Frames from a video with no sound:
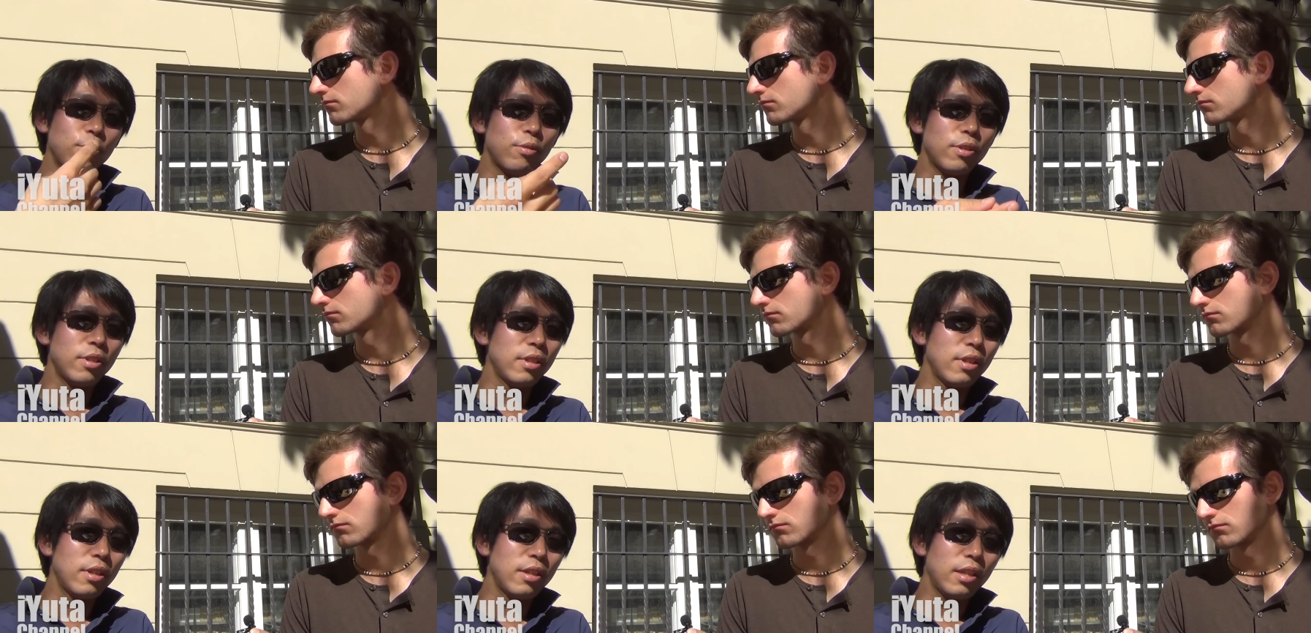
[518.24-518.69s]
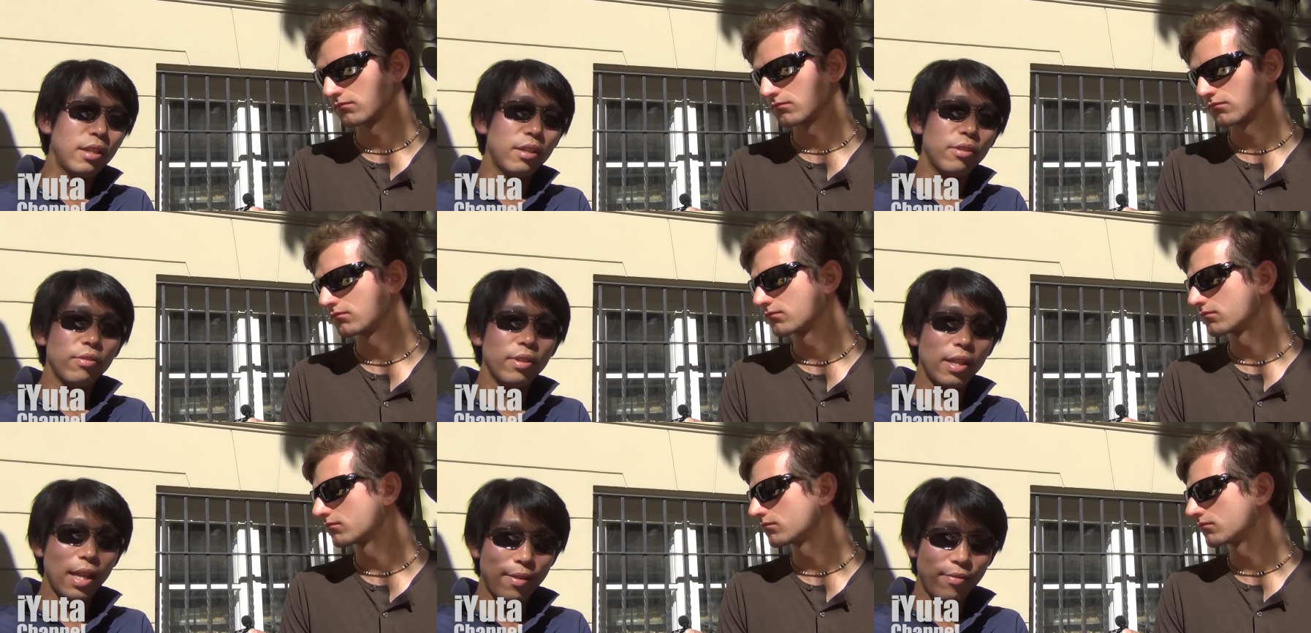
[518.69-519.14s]
Speaker 1: doing the
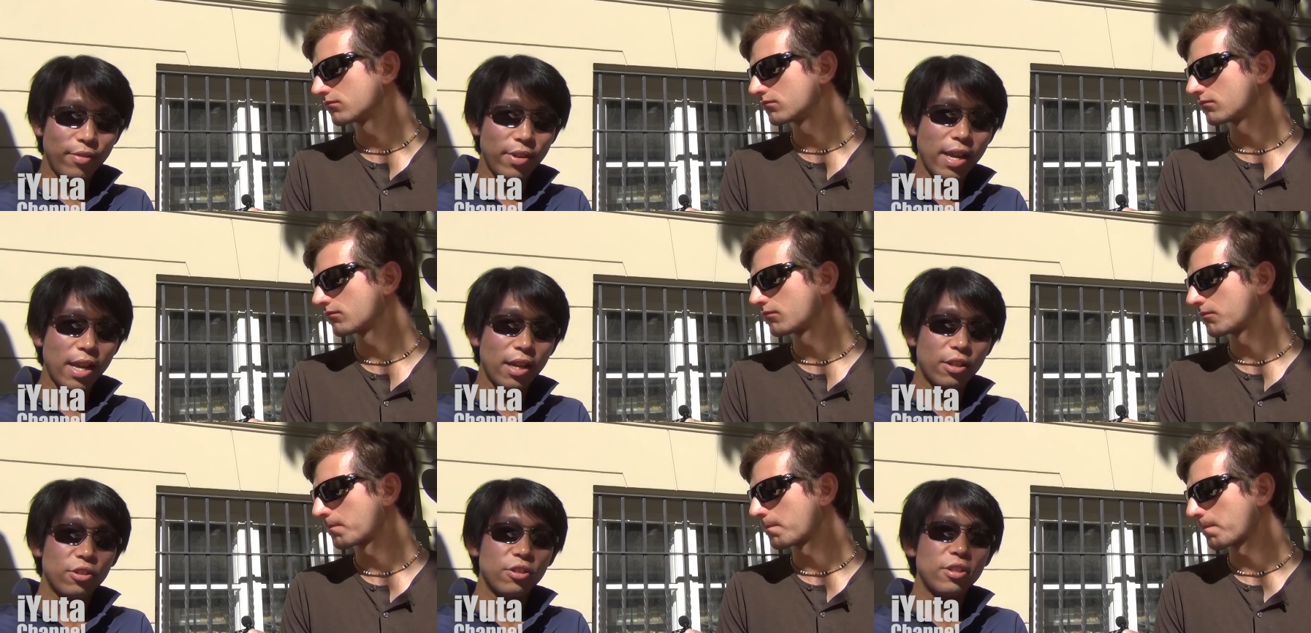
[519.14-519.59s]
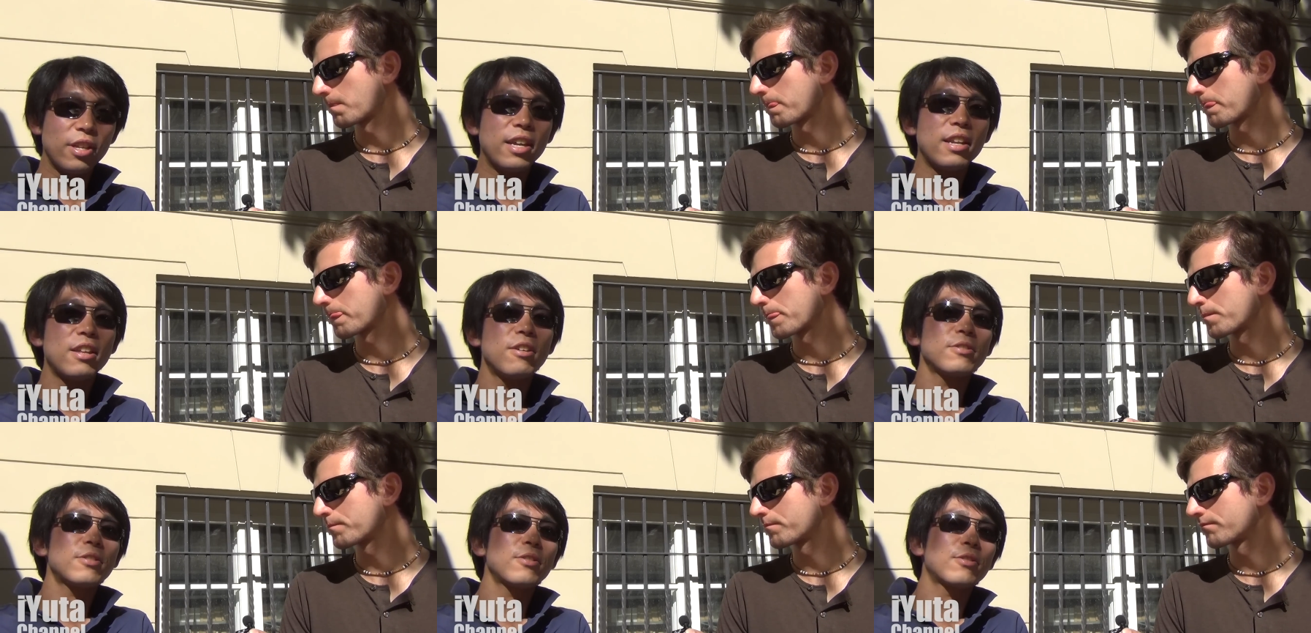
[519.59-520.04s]
live reaction.
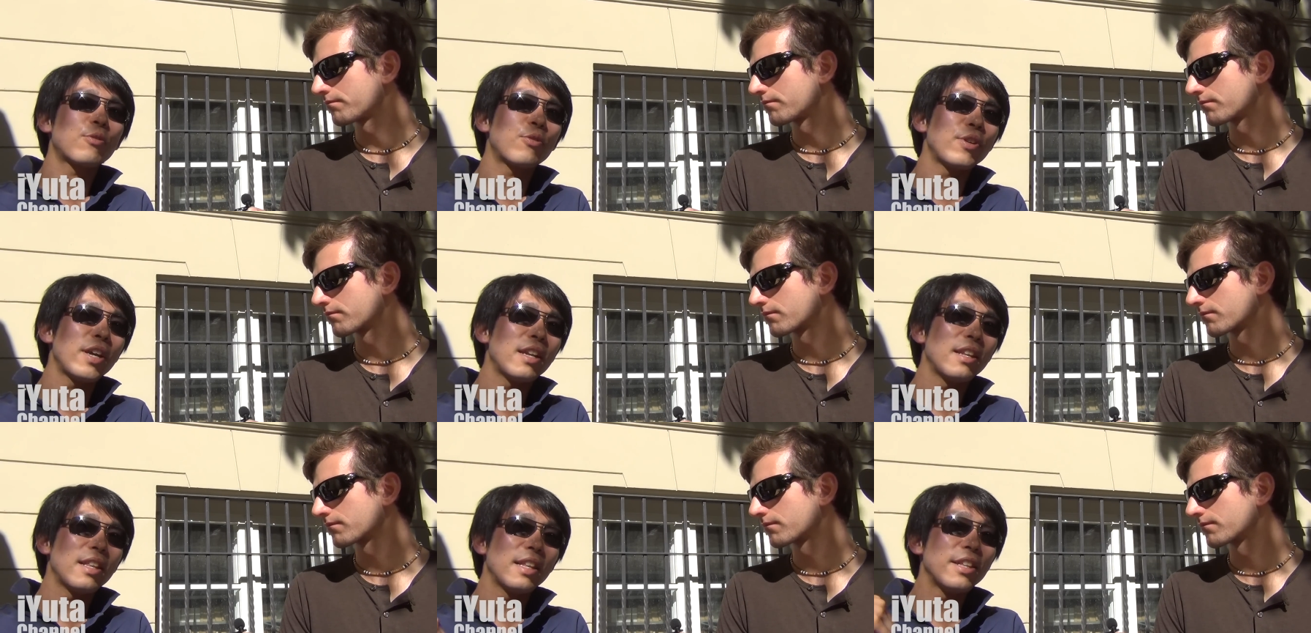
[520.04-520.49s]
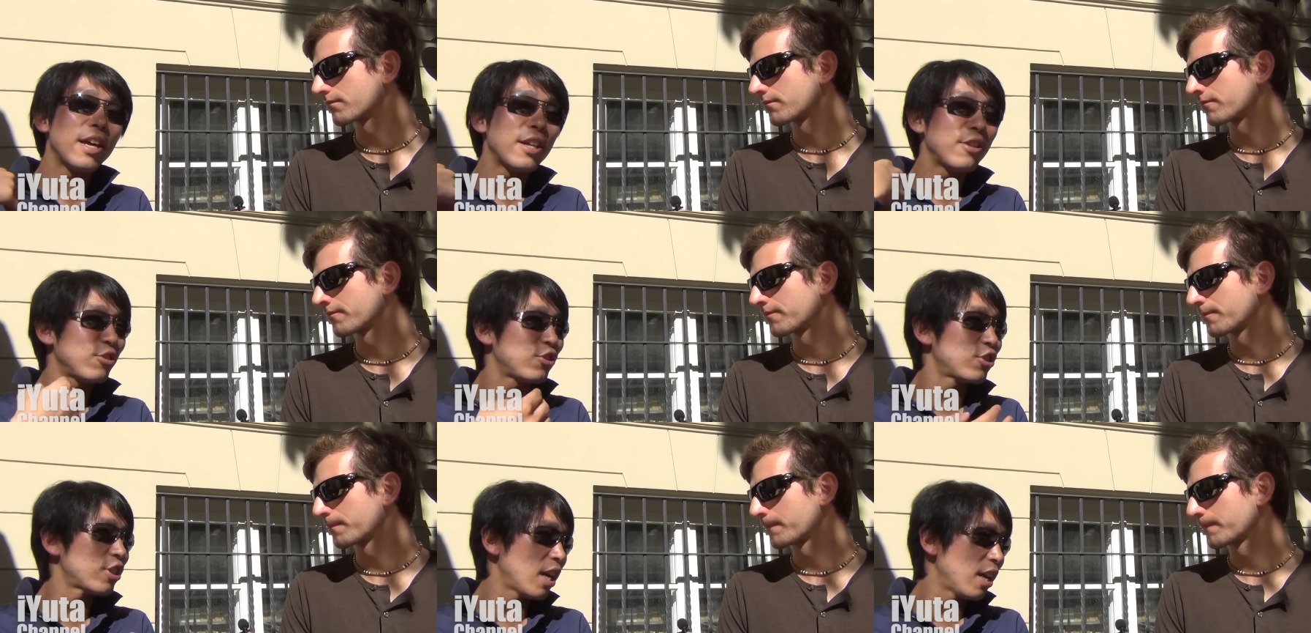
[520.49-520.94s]
And I also created
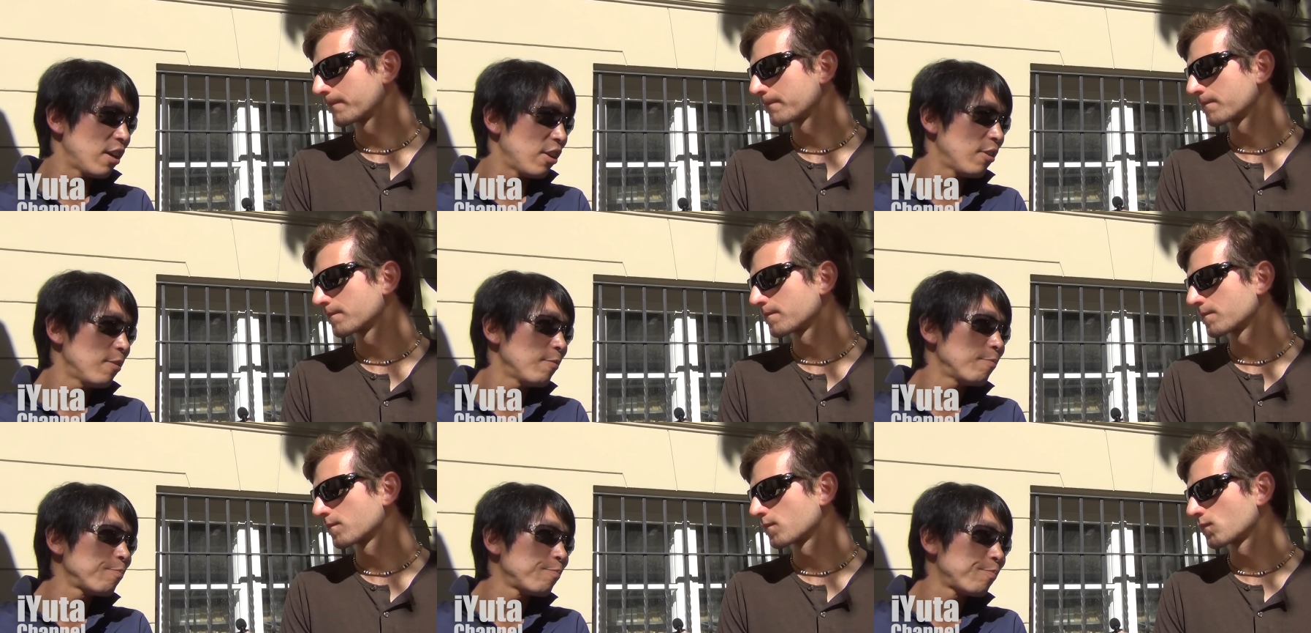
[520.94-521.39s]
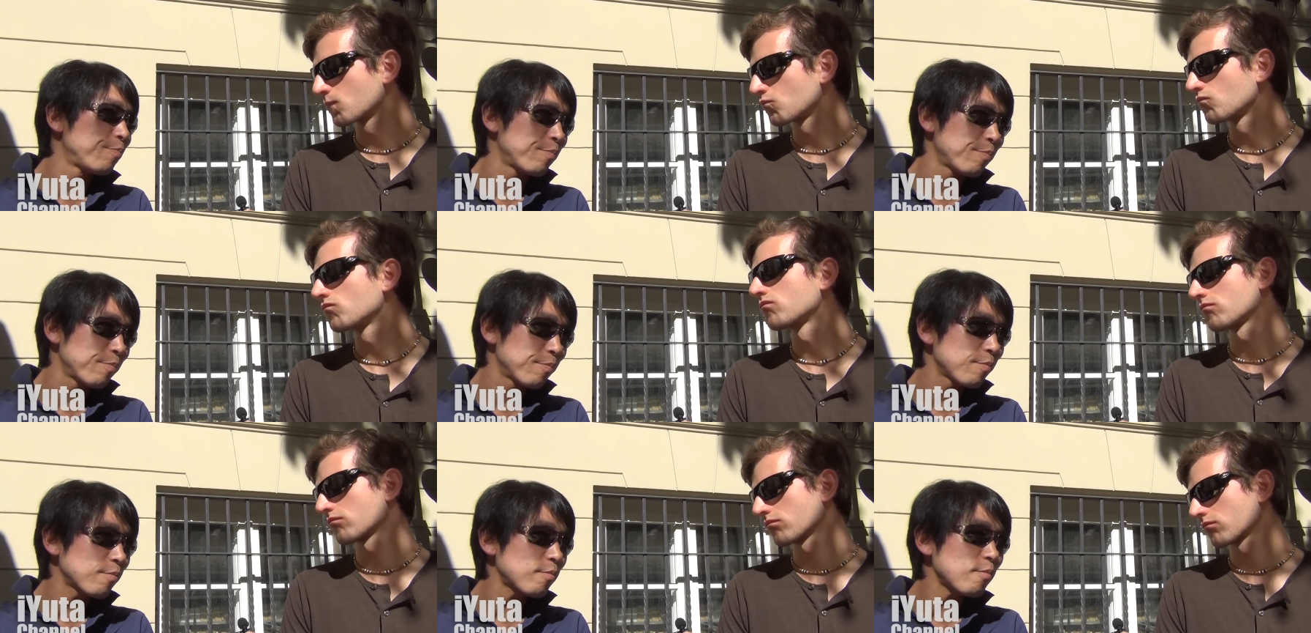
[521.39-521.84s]
another channel,
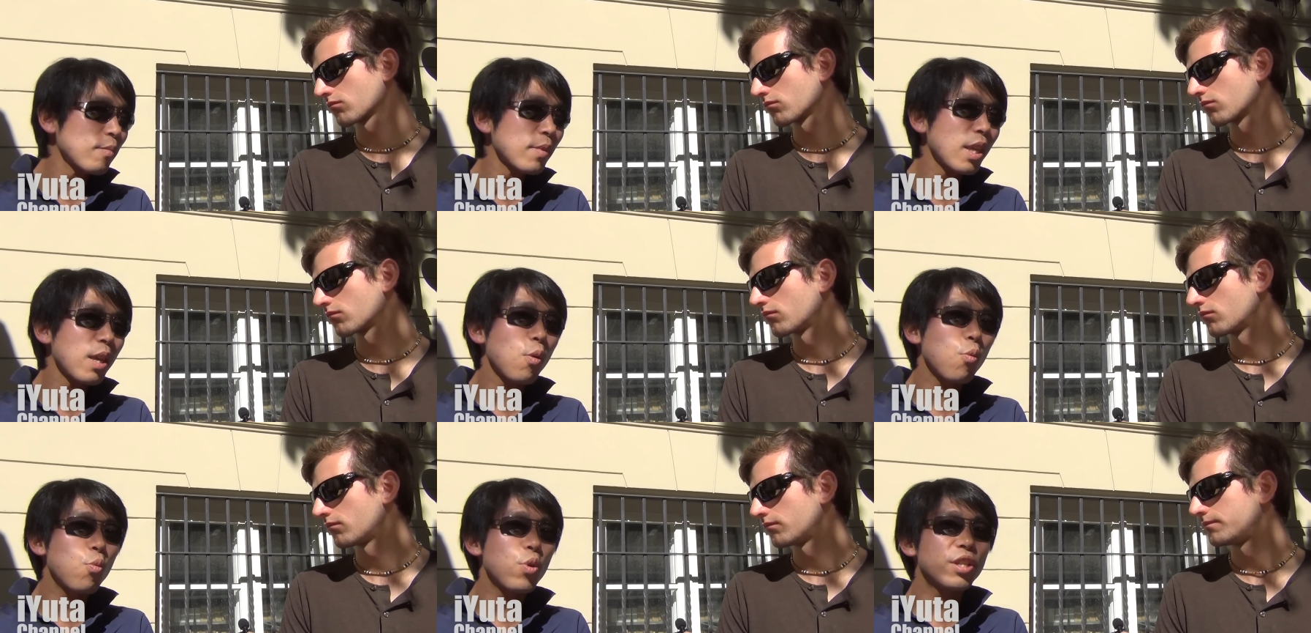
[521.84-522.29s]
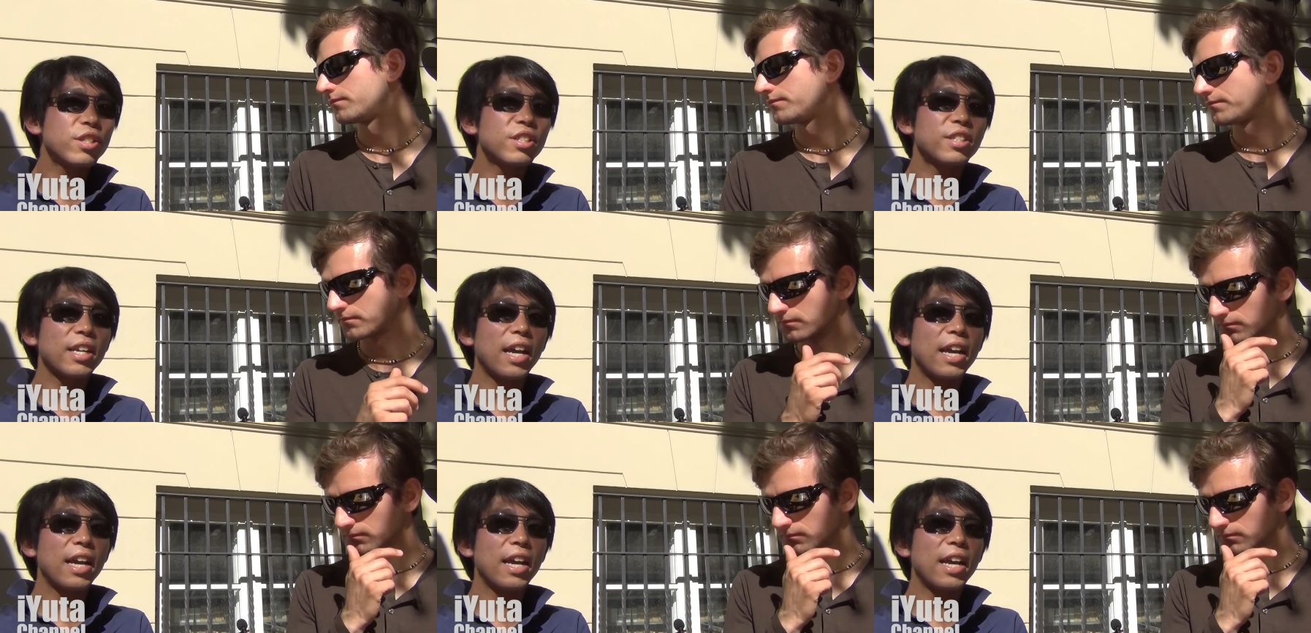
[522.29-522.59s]
which